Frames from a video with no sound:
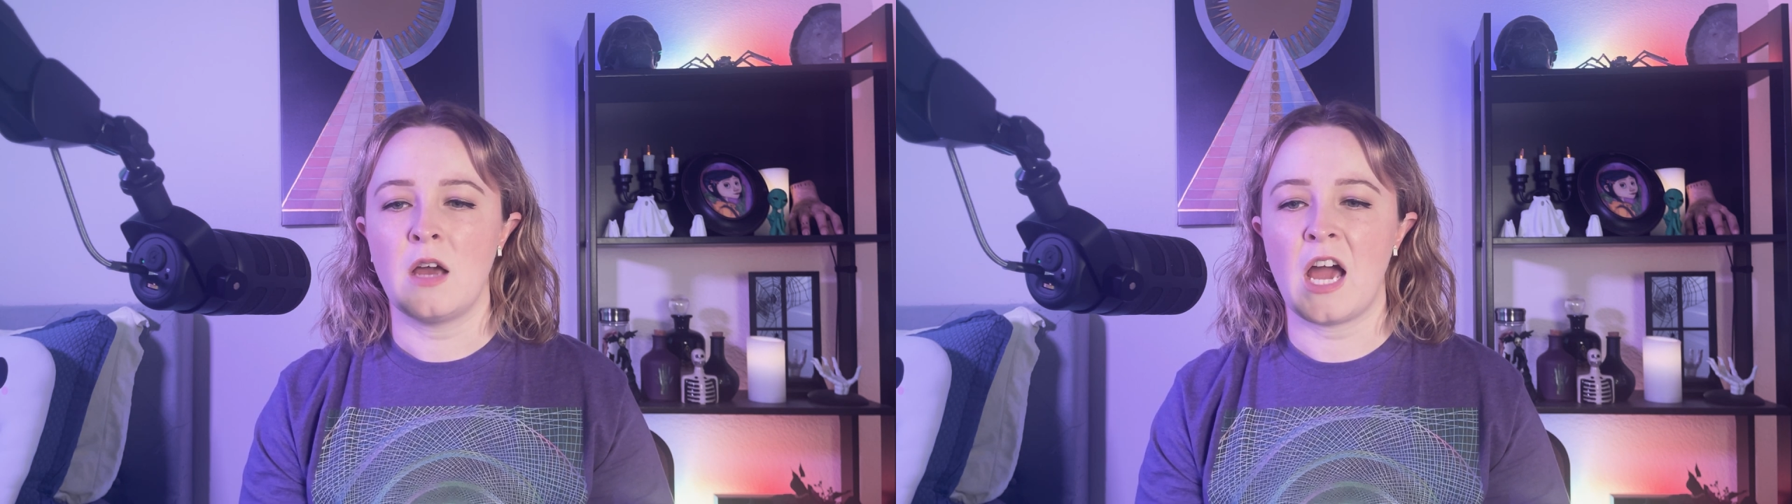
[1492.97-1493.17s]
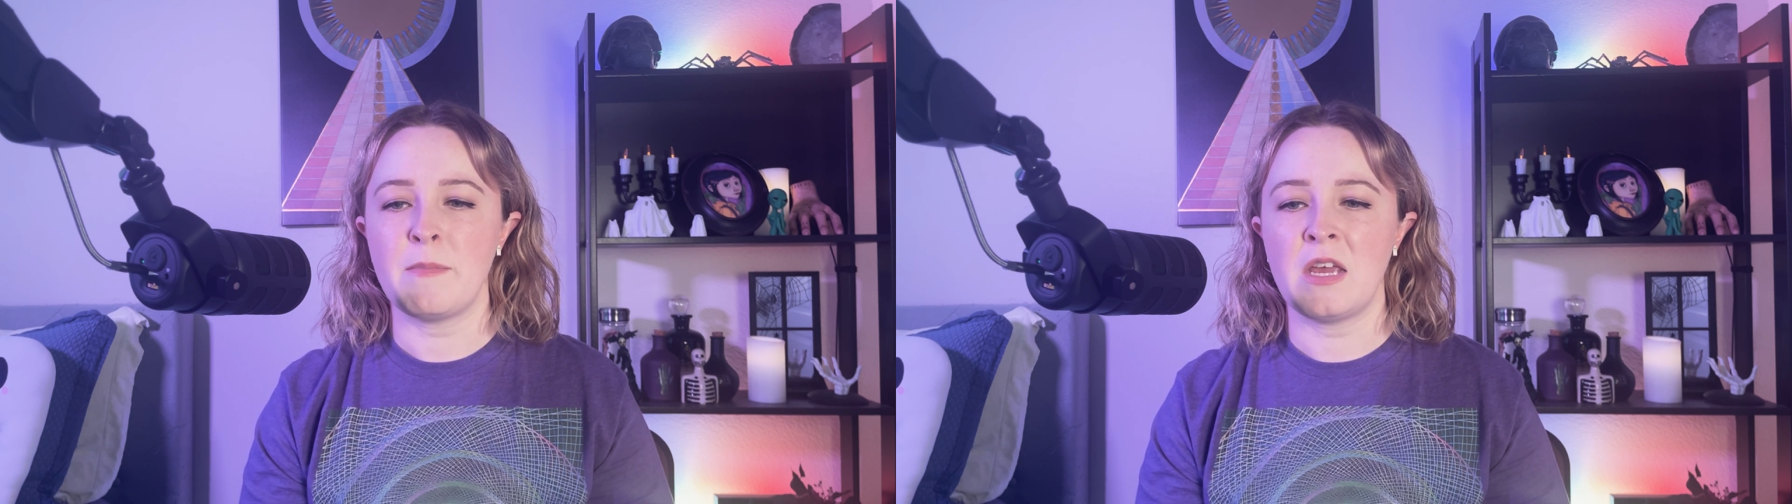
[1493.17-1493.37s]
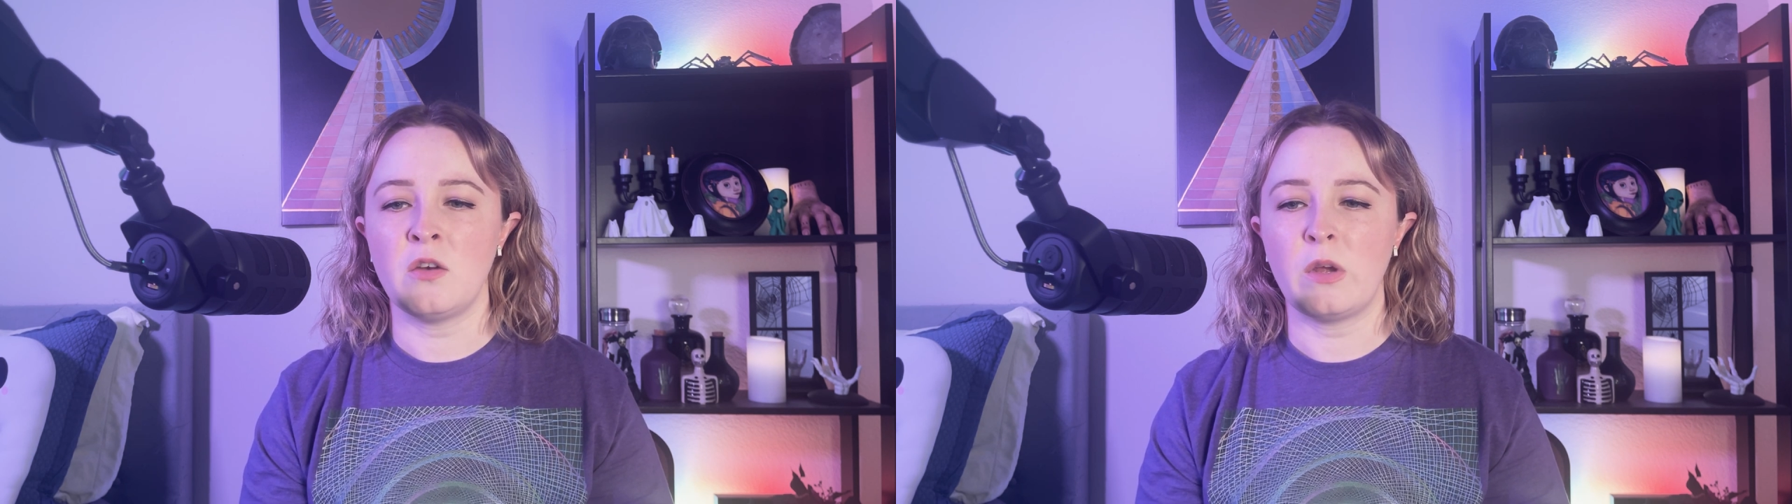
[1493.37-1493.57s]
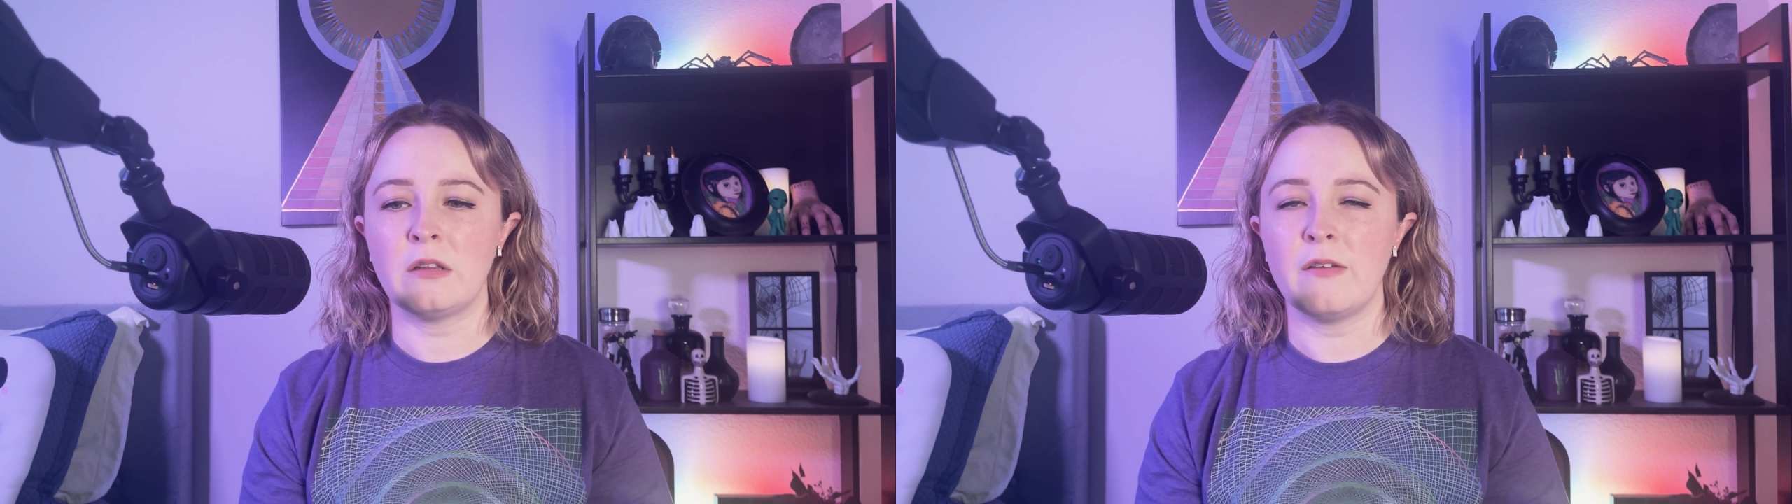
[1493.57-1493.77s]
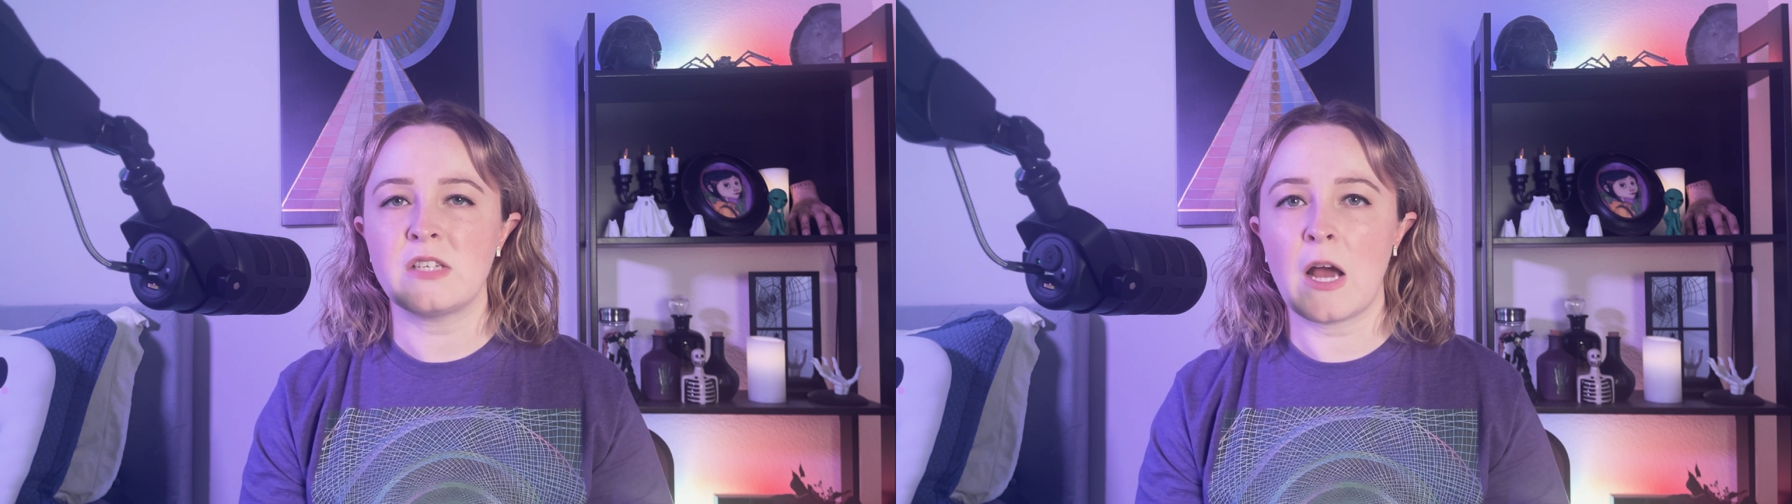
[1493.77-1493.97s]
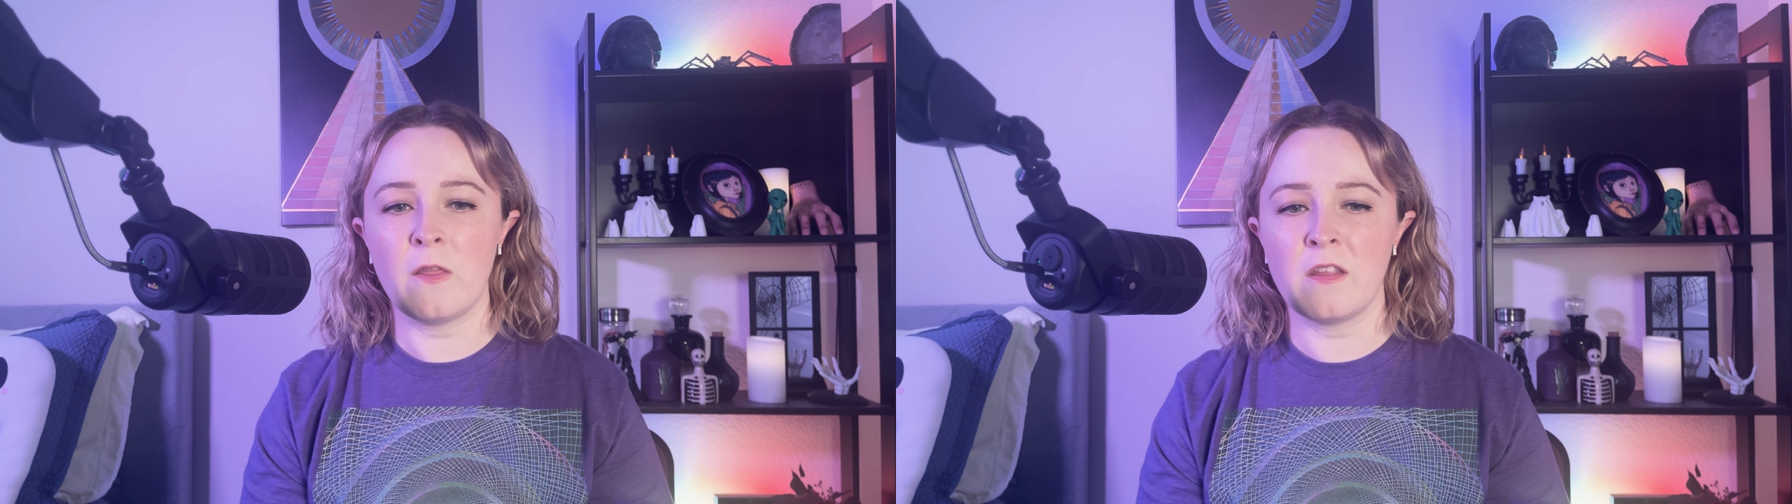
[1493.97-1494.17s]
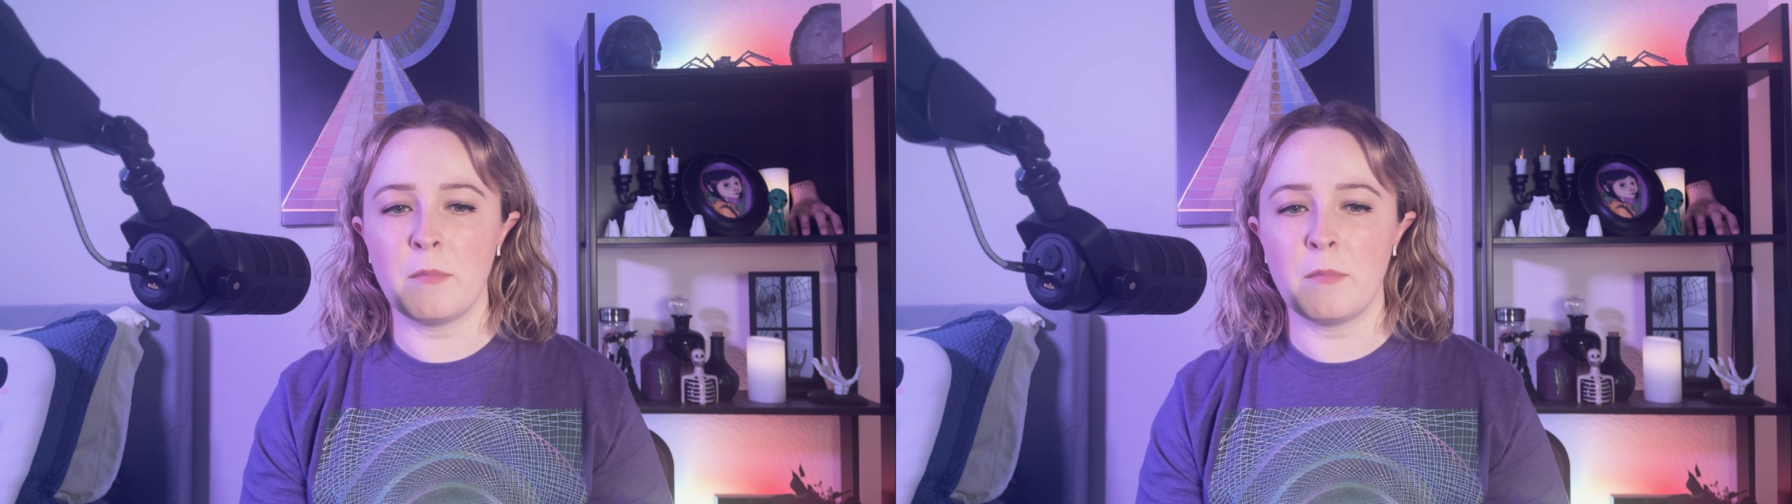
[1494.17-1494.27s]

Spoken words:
I mean, we lived out in the